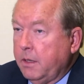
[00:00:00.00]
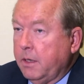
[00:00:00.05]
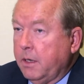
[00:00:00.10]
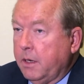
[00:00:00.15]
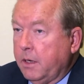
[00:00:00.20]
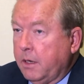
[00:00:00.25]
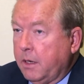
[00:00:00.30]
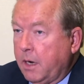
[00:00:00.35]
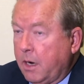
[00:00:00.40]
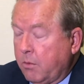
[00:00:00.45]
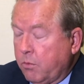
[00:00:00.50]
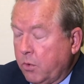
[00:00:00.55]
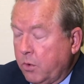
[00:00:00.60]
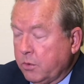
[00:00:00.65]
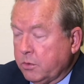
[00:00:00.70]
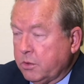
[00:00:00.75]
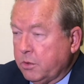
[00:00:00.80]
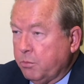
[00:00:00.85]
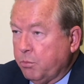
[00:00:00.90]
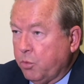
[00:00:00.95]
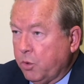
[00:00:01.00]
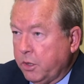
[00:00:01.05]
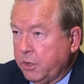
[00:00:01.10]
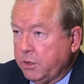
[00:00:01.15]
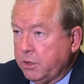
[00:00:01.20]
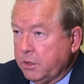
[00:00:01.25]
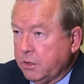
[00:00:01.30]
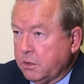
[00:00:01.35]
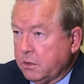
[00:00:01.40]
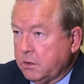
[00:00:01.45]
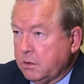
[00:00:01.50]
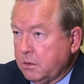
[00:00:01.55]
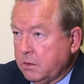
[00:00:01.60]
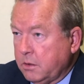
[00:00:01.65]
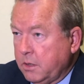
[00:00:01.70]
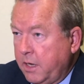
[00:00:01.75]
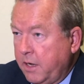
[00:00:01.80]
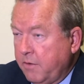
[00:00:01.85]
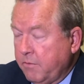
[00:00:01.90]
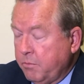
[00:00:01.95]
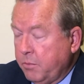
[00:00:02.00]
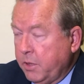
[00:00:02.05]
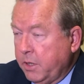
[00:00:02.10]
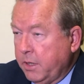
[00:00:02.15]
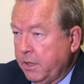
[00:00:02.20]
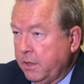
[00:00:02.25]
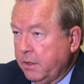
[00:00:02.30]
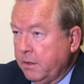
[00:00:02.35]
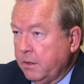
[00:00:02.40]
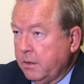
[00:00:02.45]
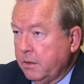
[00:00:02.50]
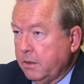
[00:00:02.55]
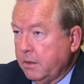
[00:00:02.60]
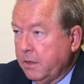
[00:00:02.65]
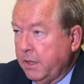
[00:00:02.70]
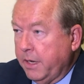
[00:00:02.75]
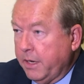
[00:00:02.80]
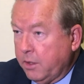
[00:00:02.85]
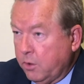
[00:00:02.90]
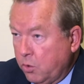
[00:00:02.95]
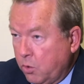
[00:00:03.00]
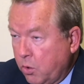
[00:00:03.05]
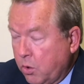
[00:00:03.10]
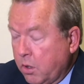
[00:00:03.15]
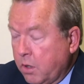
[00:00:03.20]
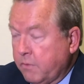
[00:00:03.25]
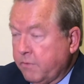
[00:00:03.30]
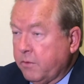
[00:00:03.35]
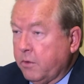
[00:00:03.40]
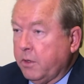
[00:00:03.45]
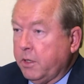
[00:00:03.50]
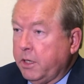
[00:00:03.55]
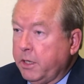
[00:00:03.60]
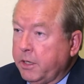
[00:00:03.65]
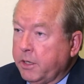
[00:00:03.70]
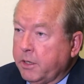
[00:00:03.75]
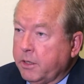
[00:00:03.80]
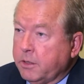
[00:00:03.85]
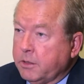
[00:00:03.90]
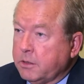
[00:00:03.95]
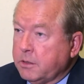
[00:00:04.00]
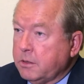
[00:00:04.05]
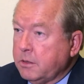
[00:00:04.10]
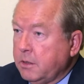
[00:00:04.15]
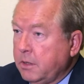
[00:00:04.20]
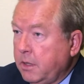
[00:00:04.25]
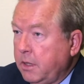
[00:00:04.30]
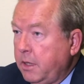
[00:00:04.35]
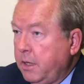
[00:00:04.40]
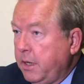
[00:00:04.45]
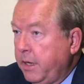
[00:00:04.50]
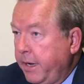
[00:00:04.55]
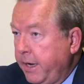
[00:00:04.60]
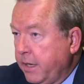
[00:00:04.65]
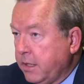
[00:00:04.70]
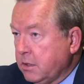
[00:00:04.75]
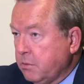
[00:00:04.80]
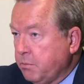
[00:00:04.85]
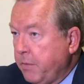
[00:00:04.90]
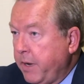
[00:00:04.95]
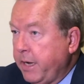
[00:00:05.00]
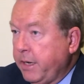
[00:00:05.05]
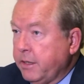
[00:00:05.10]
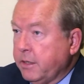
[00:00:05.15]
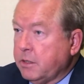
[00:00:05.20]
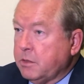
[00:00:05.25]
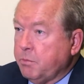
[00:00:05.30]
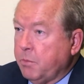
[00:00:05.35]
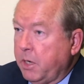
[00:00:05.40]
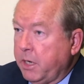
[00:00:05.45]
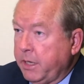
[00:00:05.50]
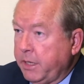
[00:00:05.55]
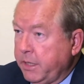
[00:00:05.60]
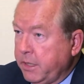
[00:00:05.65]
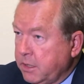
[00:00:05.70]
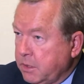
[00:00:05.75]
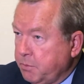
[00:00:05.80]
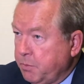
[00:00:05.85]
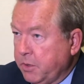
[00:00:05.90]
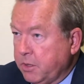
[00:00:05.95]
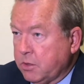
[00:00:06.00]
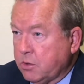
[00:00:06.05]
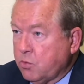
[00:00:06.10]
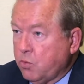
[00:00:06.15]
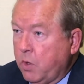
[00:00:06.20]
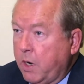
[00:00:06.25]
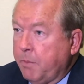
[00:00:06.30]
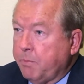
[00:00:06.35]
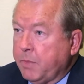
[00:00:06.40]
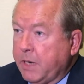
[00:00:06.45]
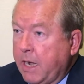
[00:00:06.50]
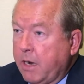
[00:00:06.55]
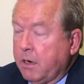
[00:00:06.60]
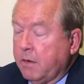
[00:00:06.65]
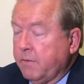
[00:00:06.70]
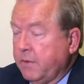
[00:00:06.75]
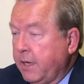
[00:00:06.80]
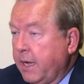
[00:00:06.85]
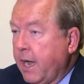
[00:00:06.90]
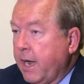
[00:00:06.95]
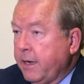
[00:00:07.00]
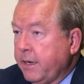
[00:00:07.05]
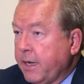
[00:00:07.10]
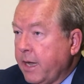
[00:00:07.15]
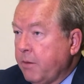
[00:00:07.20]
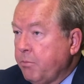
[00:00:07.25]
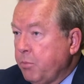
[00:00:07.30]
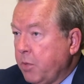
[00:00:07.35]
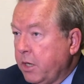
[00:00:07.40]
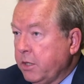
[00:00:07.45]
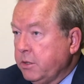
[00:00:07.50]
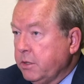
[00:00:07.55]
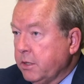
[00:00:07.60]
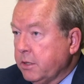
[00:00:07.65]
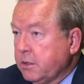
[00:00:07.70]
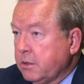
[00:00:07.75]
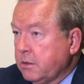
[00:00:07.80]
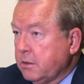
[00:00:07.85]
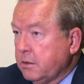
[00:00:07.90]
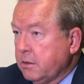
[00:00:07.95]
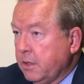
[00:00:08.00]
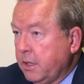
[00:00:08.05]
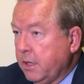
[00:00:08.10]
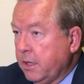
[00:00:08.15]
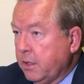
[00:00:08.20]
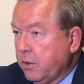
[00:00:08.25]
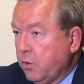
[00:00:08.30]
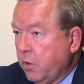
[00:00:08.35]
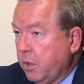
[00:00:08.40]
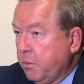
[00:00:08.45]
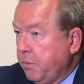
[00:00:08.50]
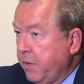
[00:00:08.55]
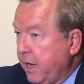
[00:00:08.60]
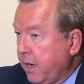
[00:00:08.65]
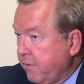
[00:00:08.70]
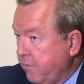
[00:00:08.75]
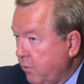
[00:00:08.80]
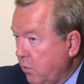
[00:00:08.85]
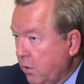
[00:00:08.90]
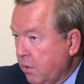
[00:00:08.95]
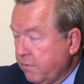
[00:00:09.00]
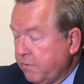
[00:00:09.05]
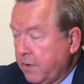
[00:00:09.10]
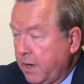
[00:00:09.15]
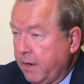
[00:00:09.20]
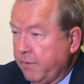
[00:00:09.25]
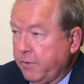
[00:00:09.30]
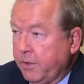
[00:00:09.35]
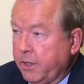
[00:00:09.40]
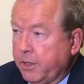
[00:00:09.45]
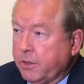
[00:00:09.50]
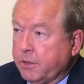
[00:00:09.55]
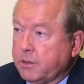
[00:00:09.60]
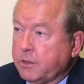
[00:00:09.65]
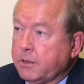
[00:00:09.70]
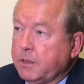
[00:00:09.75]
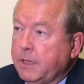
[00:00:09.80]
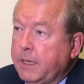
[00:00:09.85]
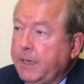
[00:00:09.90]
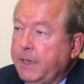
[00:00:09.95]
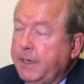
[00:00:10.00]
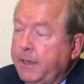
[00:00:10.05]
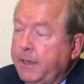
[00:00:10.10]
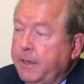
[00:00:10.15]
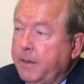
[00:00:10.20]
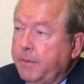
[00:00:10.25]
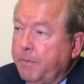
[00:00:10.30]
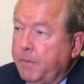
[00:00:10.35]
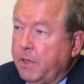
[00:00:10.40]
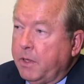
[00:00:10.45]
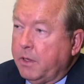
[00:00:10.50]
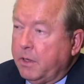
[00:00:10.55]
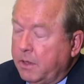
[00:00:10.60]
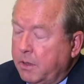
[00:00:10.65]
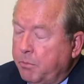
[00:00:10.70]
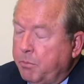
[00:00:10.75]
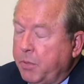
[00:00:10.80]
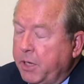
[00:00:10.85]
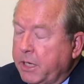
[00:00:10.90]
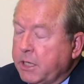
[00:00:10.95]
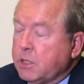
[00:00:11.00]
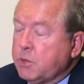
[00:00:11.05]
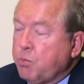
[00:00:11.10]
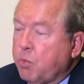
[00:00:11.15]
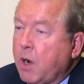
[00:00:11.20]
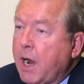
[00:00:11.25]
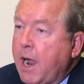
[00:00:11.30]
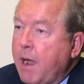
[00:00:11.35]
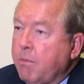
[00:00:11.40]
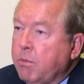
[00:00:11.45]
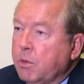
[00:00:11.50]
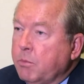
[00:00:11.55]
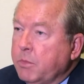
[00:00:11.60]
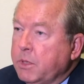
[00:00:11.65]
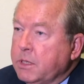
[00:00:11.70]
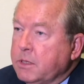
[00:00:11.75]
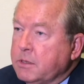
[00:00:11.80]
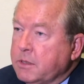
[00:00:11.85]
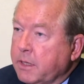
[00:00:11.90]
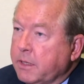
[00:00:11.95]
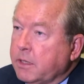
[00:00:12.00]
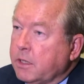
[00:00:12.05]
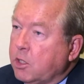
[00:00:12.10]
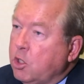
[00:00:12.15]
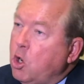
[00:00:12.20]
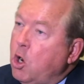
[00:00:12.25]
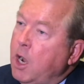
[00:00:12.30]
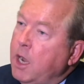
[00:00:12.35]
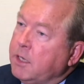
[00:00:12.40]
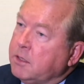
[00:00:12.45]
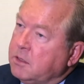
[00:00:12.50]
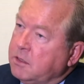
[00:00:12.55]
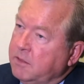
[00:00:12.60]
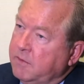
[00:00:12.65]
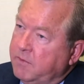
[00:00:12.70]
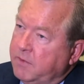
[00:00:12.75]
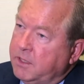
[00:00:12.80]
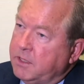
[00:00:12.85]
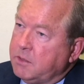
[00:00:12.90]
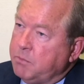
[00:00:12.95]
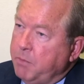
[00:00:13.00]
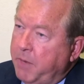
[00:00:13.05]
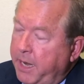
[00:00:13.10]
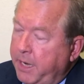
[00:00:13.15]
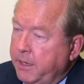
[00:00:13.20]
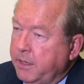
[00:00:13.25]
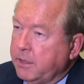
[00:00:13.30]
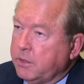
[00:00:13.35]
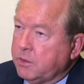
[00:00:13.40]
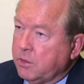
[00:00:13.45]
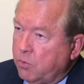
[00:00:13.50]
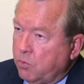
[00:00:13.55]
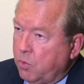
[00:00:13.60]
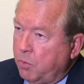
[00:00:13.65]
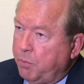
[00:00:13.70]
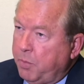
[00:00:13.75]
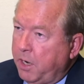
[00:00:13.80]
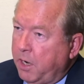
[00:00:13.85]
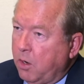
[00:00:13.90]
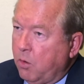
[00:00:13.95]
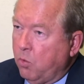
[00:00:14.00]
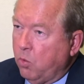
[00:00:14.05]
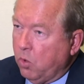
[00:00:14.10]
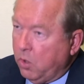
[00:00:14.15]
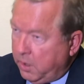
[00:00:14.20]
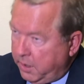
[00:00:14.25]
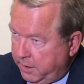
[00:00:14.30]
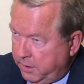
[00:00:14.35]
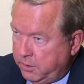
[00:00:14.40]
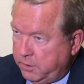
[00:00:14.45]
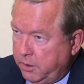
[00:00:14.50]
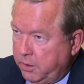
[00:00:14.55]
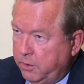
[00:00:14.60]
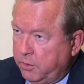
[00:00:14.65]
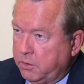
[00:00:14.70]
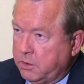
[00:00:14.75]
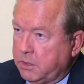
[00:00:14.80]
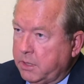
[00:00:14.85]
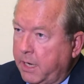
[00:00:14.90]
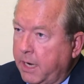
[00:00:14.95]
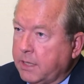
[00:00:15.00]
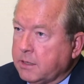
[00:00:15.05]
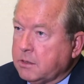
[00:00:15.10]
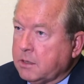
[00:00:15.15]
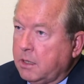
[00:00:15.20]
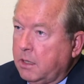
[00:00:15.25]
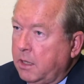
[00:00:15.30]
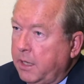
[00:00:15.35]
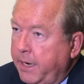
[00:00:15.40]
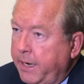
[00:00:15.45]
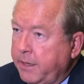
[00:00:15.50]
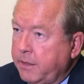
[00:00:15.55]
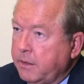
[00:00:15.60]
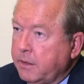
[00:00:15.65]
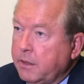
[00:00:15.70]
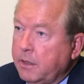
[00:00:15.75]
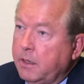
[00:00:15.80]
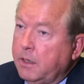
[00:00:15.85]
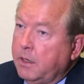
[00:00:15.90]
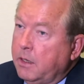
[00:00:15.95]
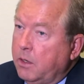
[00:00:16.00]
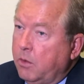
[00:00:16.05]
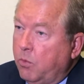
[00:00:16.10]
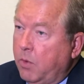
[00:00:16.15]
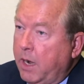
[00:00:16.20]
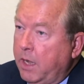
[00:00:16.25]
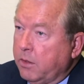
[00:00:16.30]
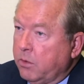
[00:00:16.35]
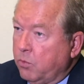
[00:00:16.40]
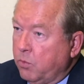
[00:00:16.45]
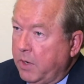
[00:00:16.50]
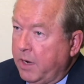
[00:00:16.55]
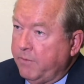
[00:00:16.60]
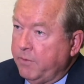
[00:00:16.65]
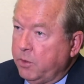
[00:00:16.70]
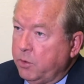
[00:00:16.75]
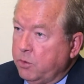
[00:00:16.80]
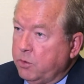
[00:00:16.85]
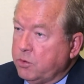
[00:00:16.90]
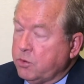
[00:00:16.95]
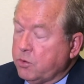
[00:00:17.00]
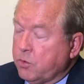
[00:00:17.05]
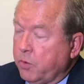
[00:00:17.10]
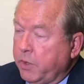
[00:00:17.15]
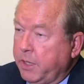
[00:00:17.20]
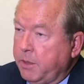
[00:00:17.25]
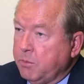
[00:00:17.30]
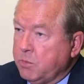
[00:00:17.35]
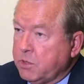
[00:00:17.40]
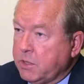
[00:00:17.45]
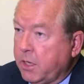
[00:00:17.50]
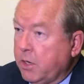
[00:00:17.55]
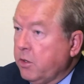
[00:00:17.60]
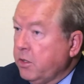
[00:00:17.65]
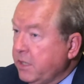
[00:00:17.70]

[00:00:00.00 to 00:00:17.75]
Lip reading: Our roads and bridges have been ignored for years as maintenance money has been swept out of the IDOT budgets going back 4 and 5 years. The biggest problem is that the cost of this maintenance and repair work continues to escalate, while the revenue streams that are